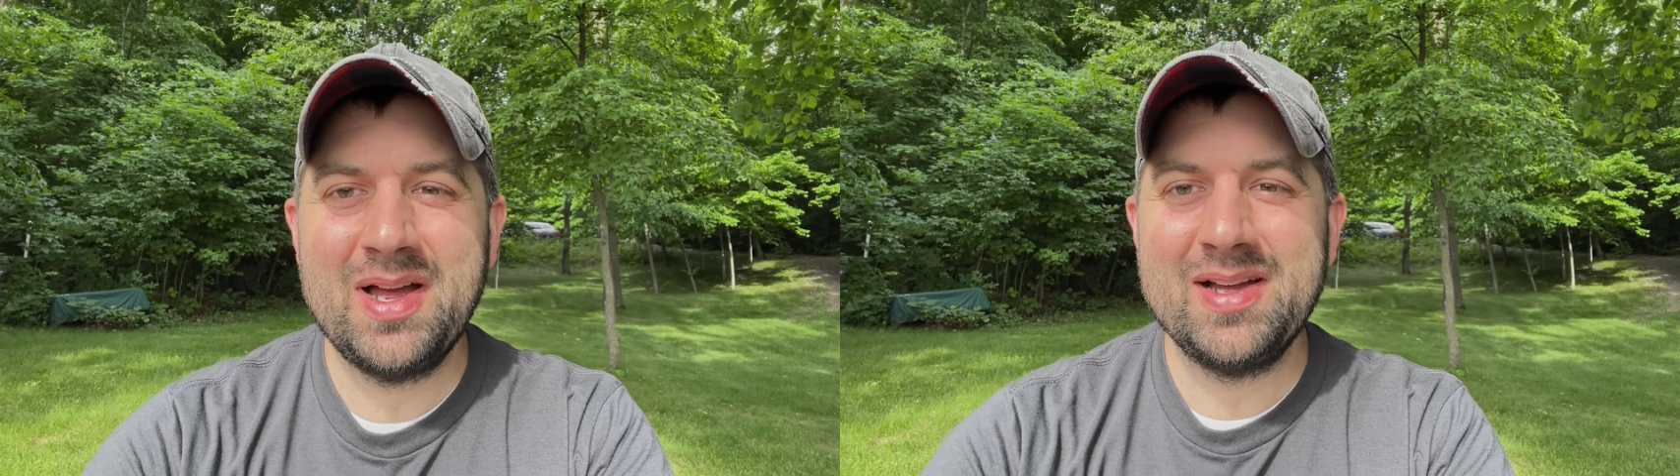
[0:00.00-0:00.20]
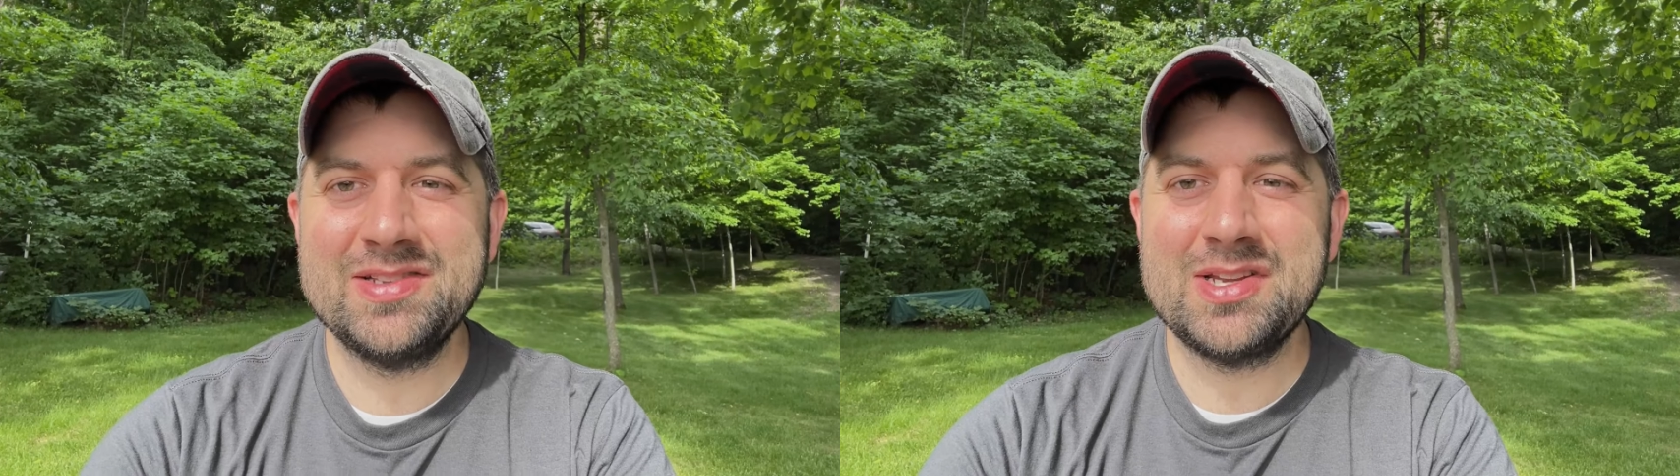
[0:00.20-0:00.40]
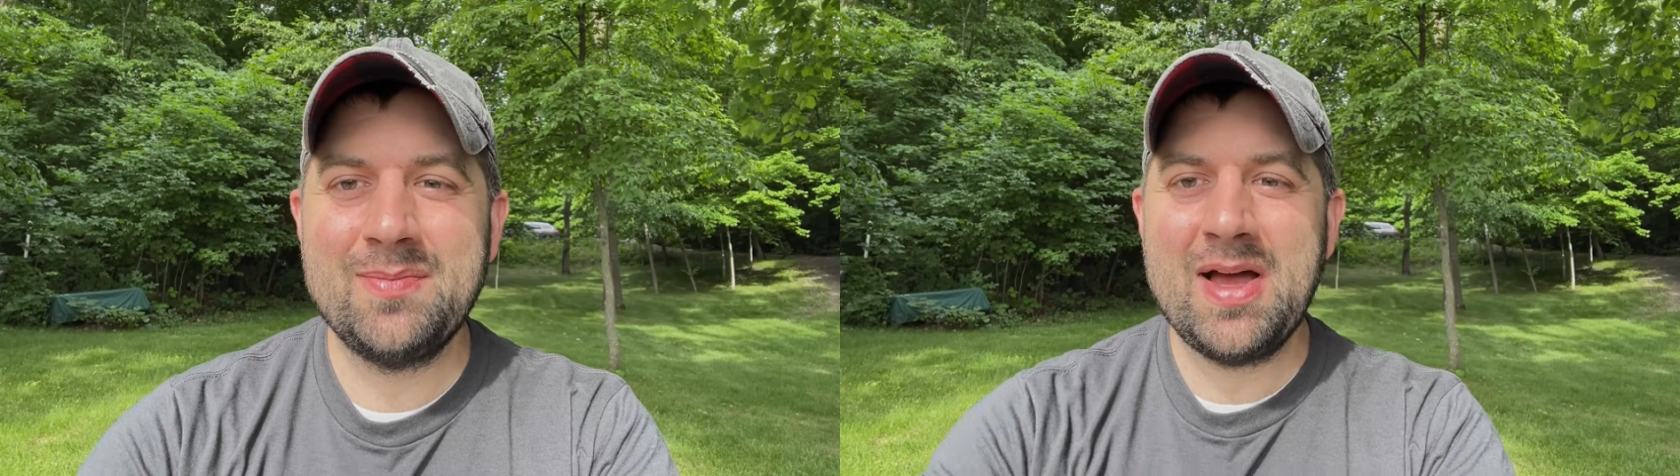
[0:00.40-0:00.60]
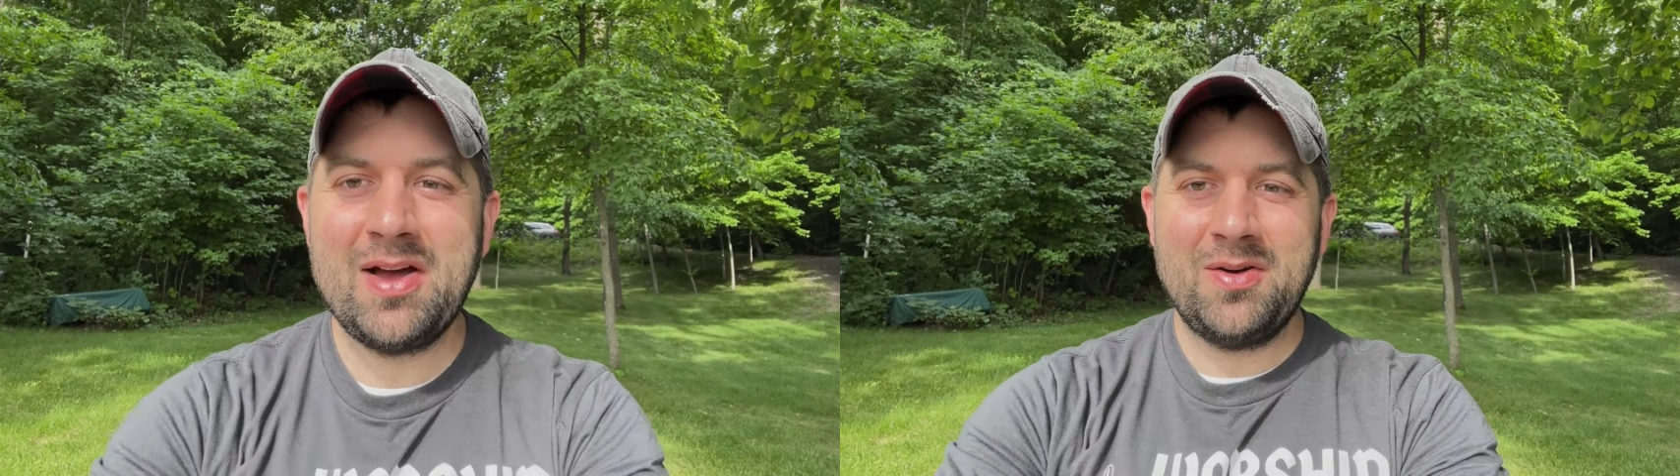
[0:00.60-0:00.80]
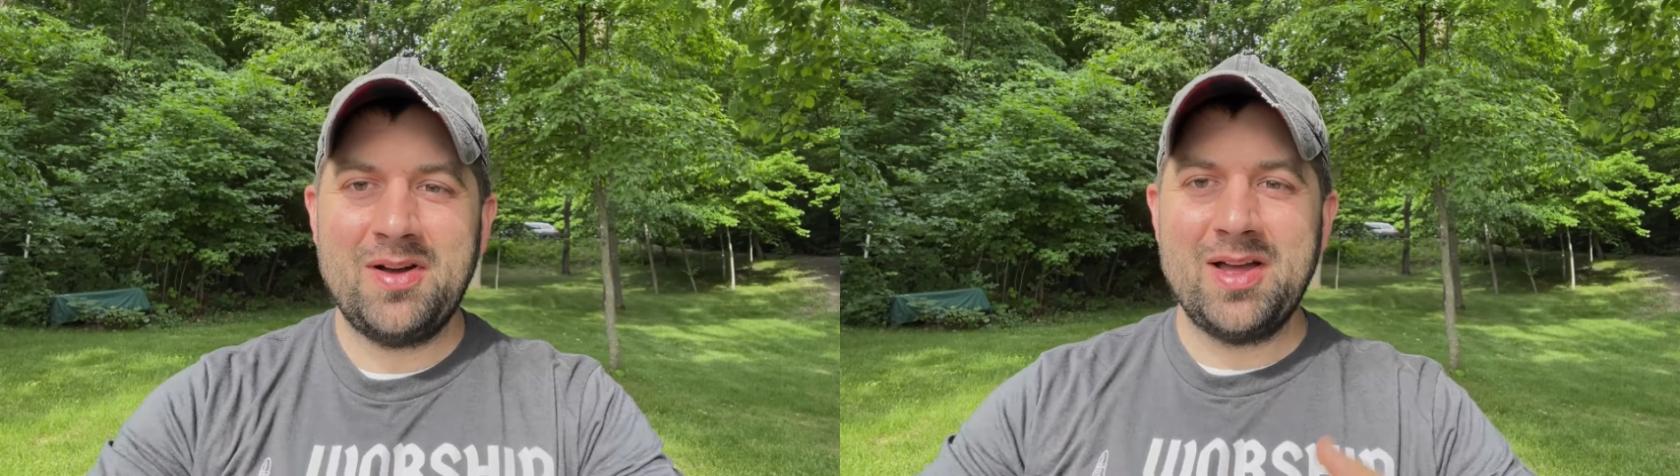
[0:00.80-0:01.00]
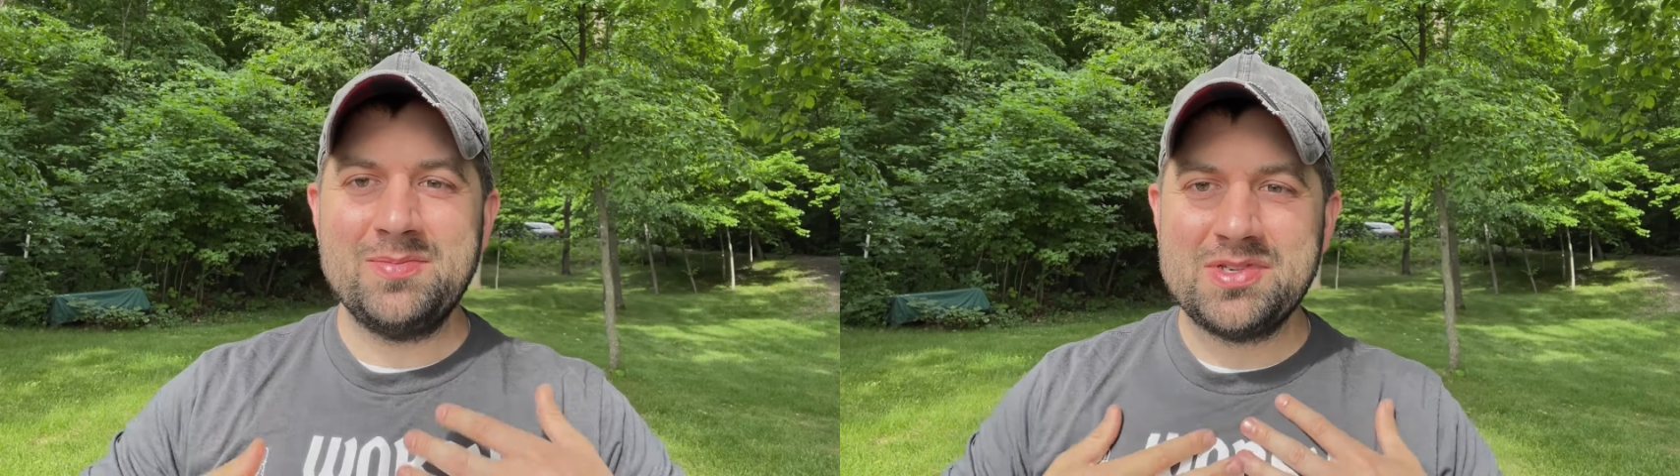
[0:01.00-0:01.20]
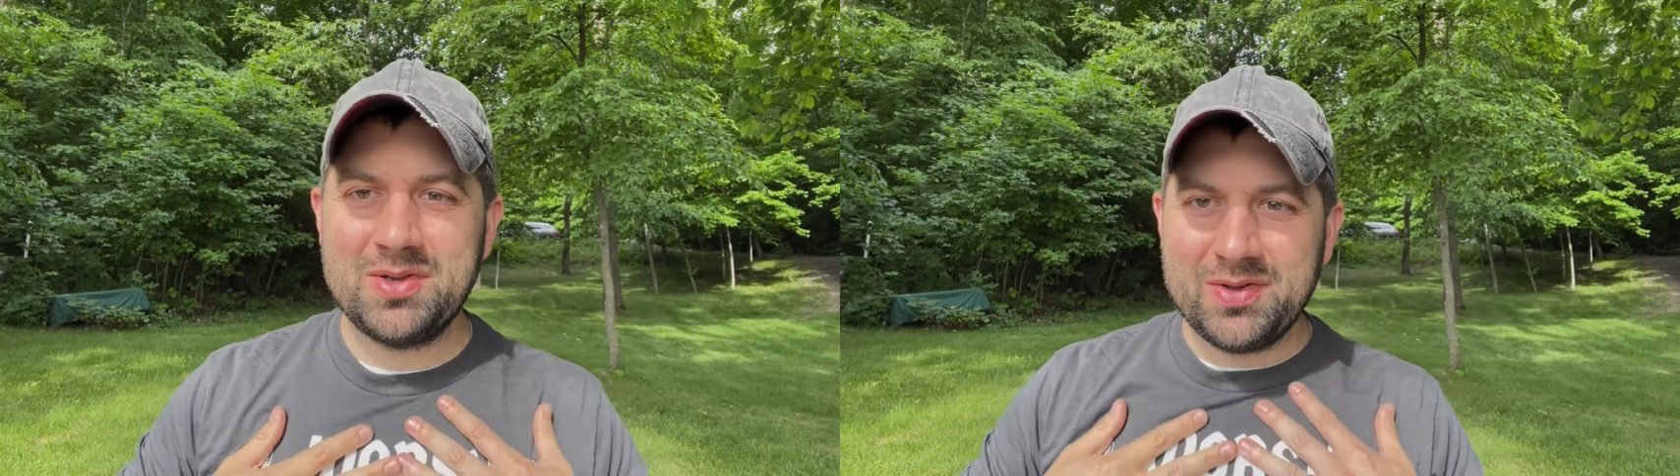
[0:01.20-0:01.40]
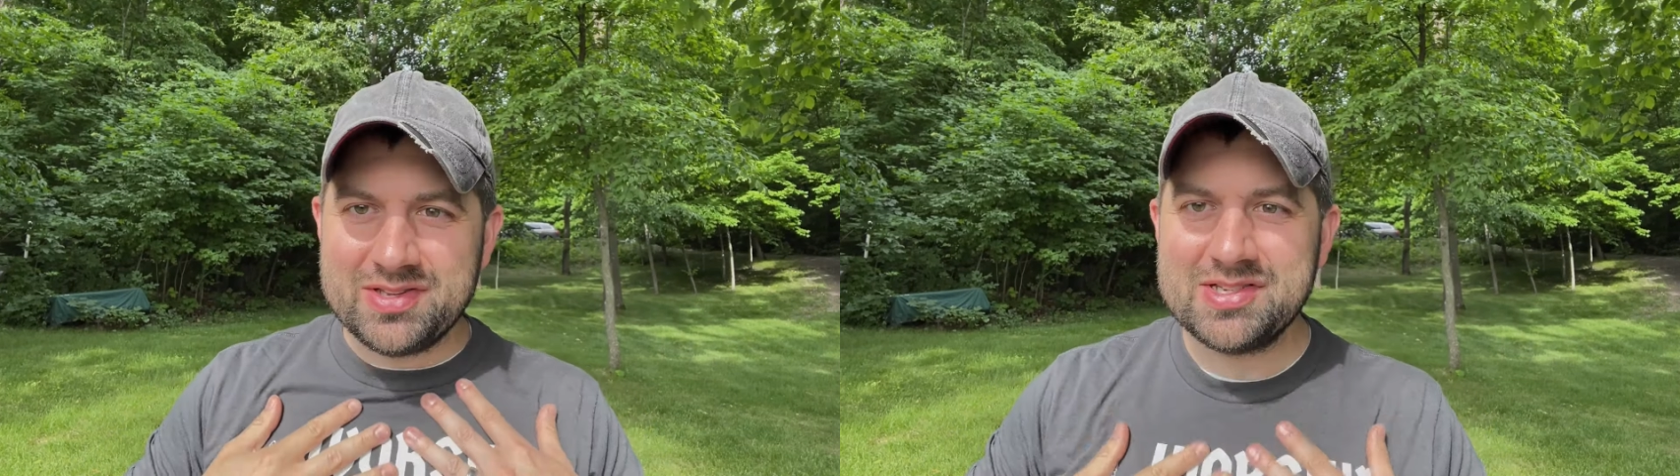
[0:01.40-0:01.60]
Uh, somehow I'm
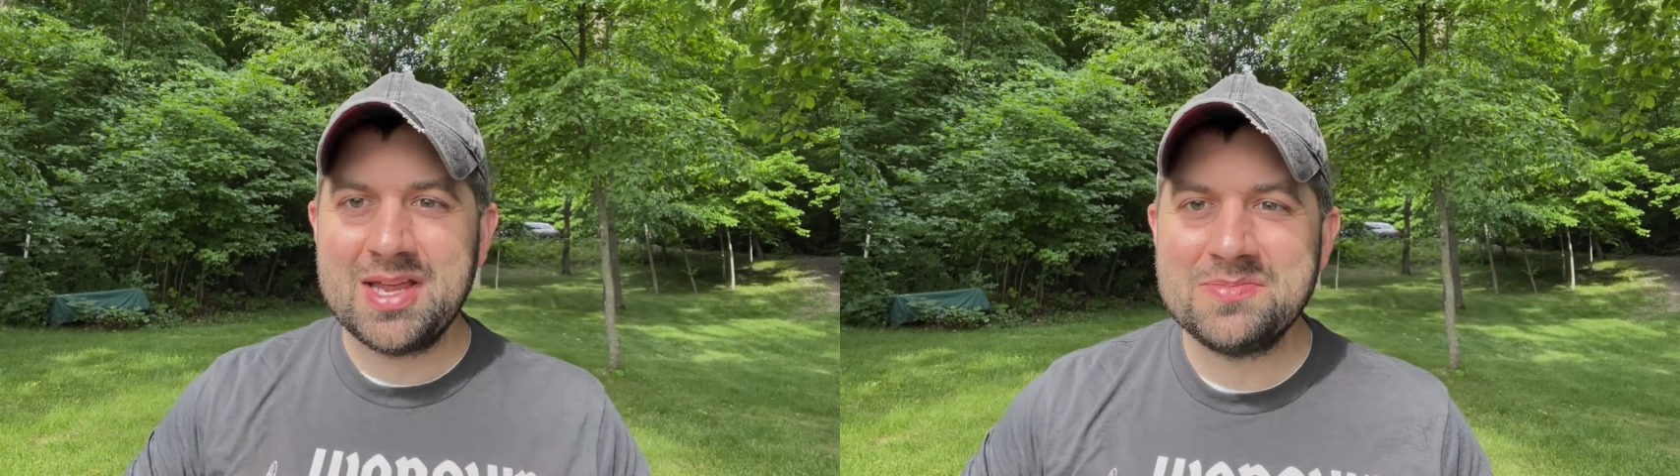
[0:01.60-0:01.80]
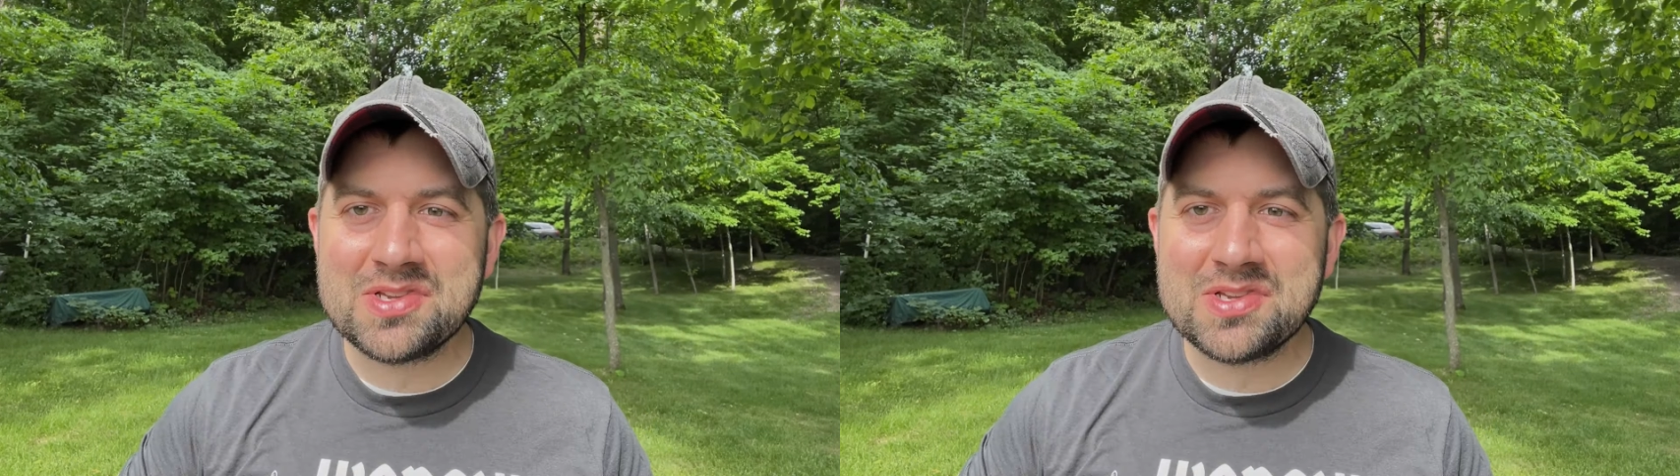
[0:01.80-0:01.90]
still the same